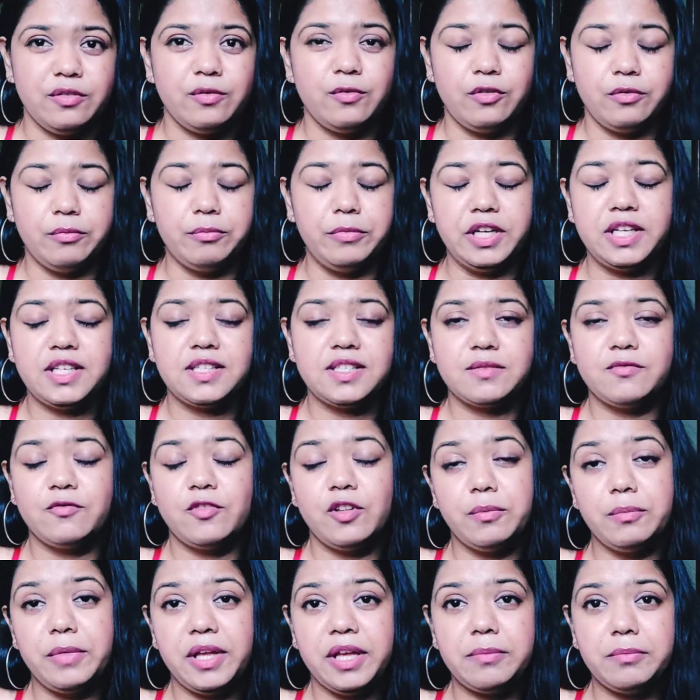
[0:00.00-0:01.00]

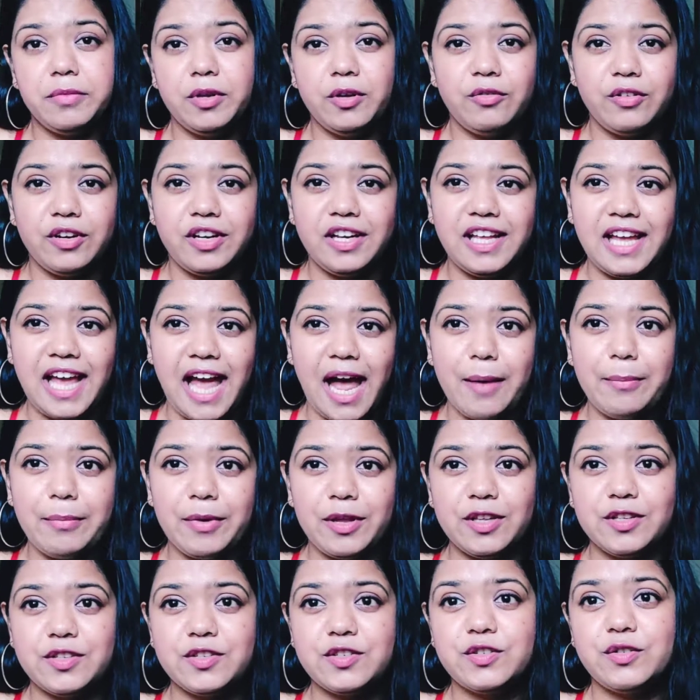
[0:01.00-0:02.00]
will make me really
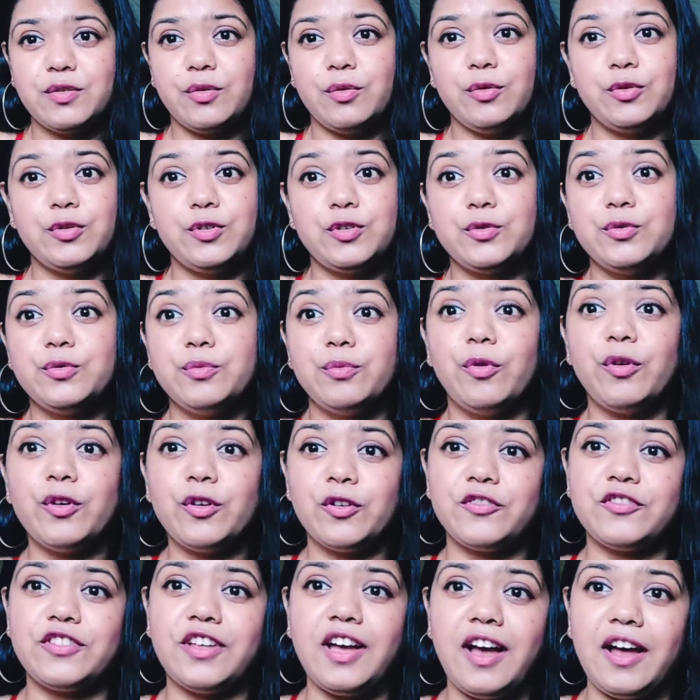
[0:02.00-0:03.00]
happy, so do
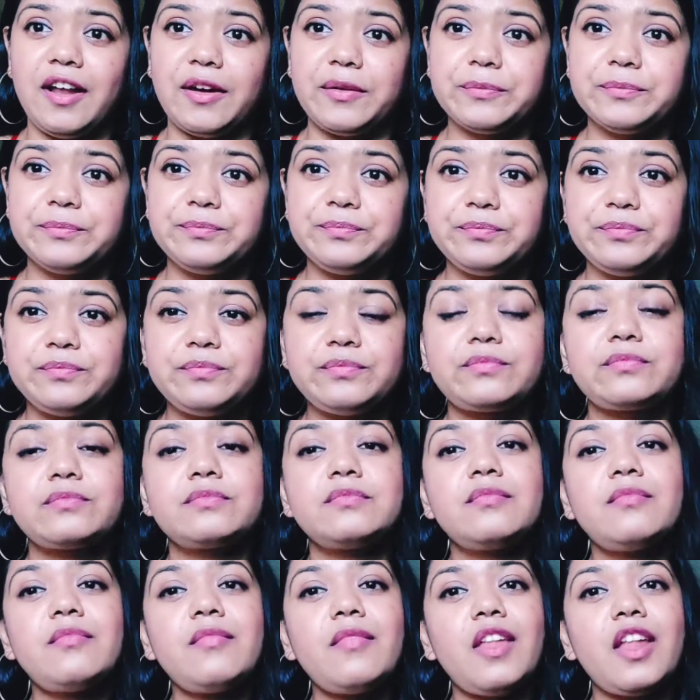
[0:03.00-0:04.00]
more of that.
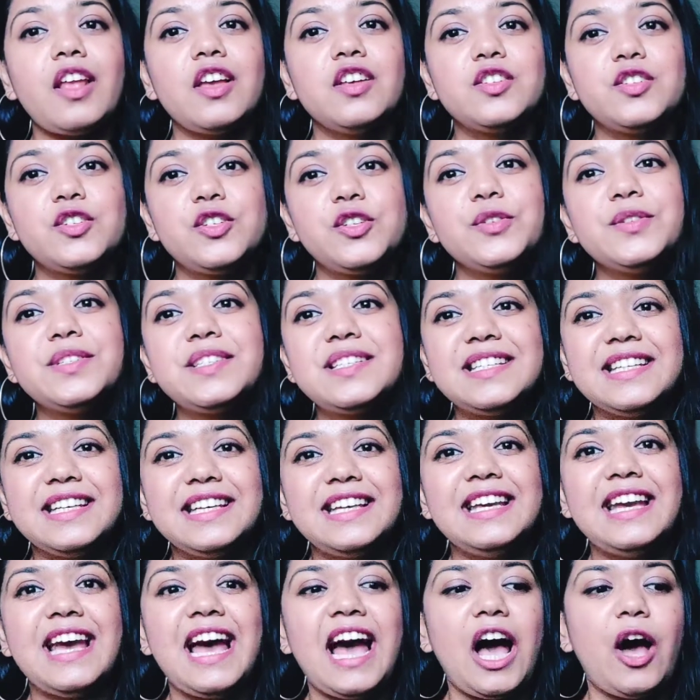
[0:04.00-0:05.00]
So do you
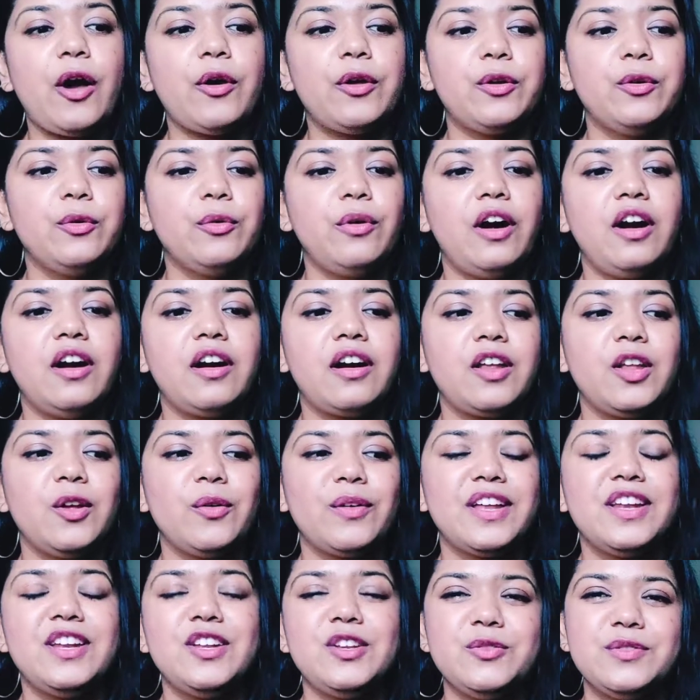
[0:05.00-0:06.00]
see how
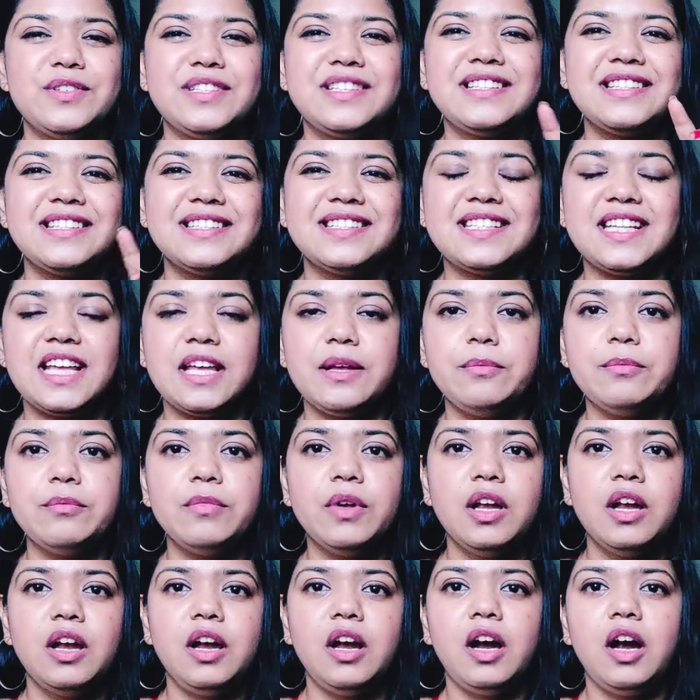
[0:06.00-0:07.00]
you've been using the same
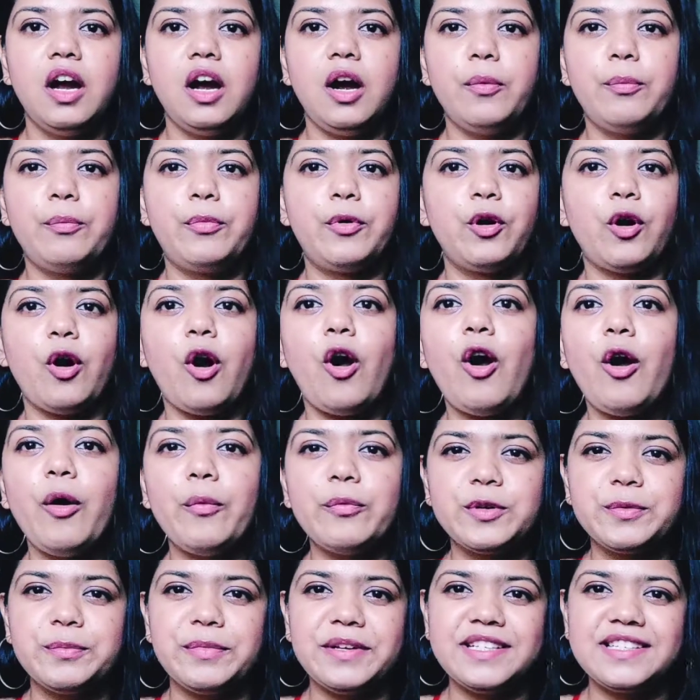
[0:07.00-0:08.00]

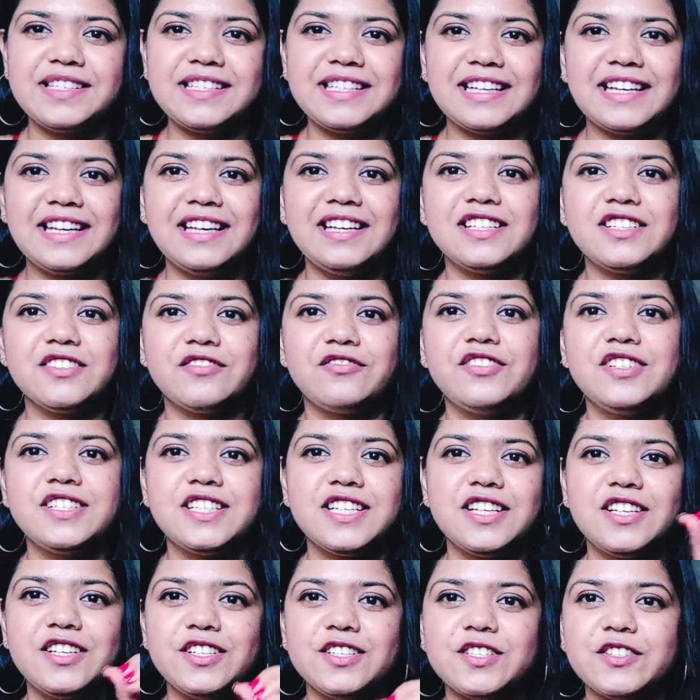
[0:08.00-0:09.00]
prompt, basically
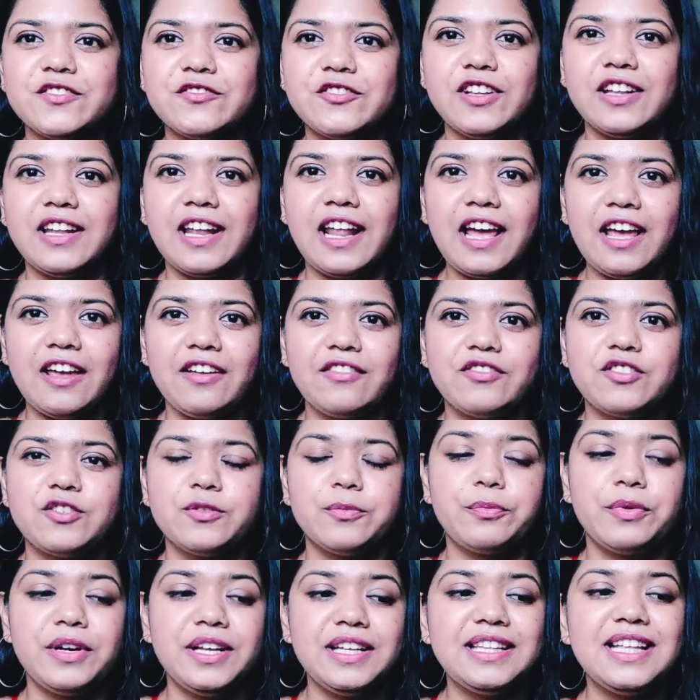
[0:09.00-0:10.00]
different areas of your life,
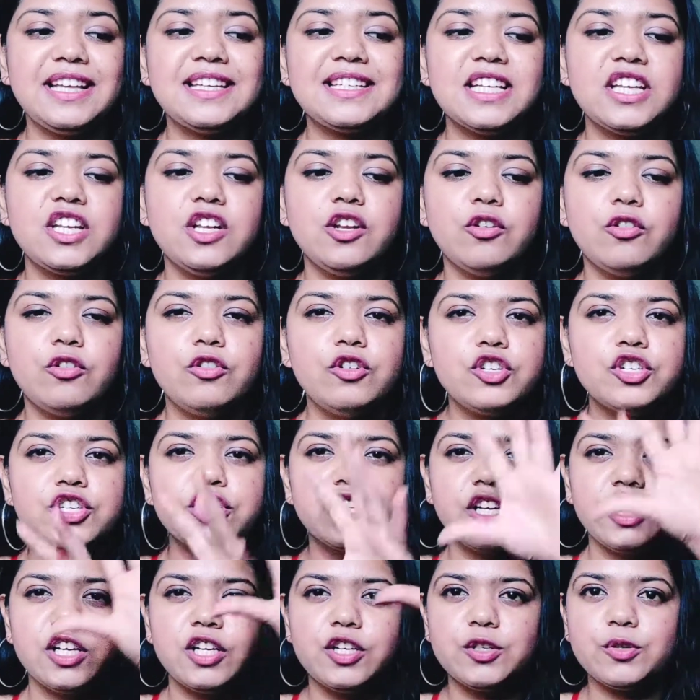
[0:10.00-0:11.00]
to bring that
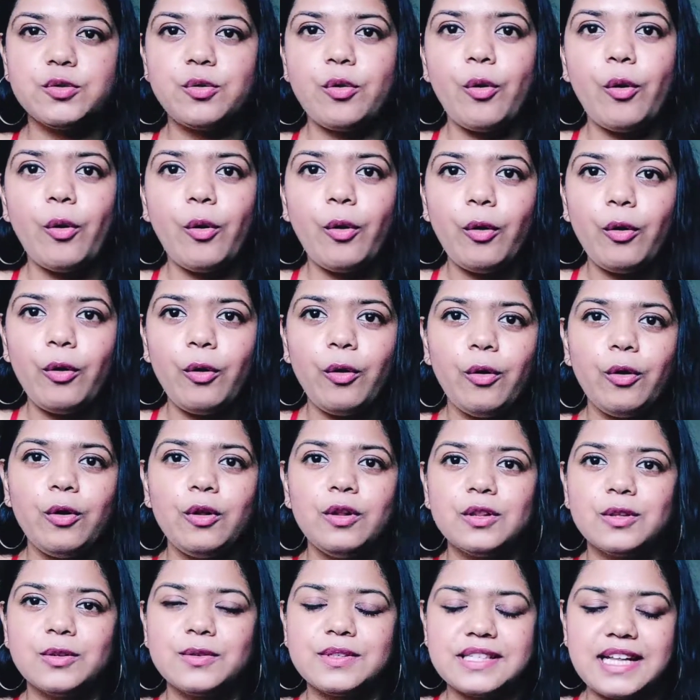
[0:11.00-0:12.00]
energy into
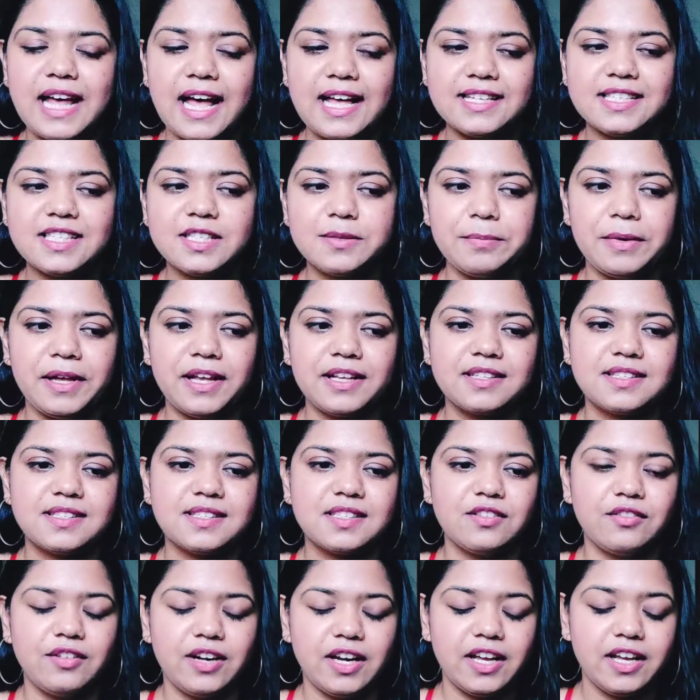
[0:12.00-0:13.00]
all those
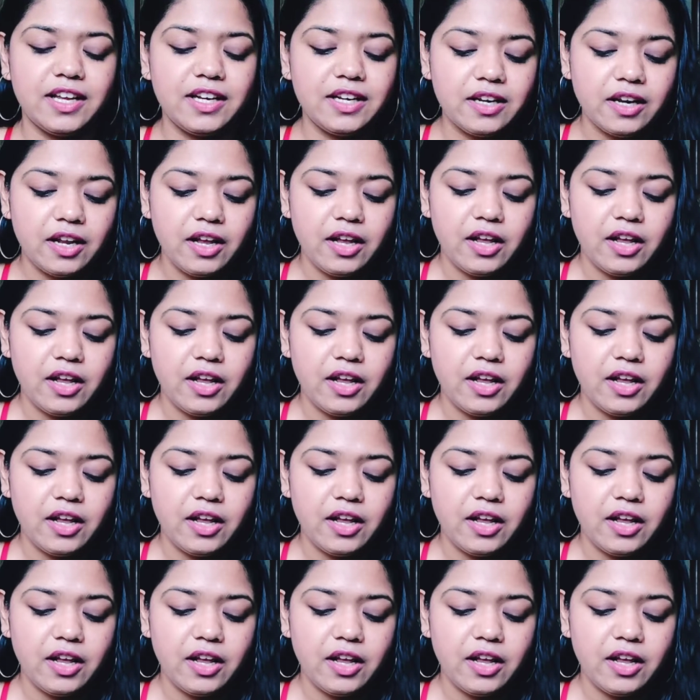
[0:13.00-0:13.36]
aspects, right?